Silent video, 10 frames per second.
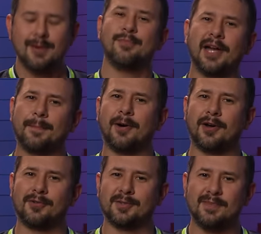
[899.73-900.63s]
Black
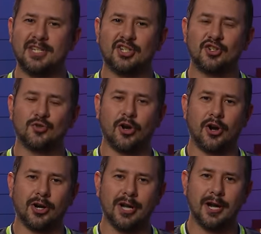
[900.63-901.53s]
bottles mean
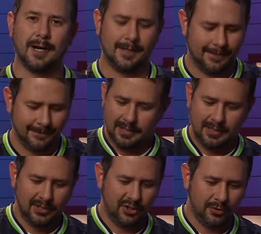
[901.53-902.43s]
strong, huh?
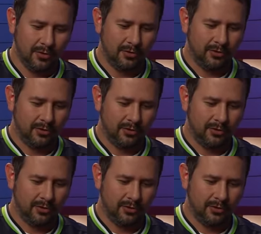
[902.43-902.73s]
It sure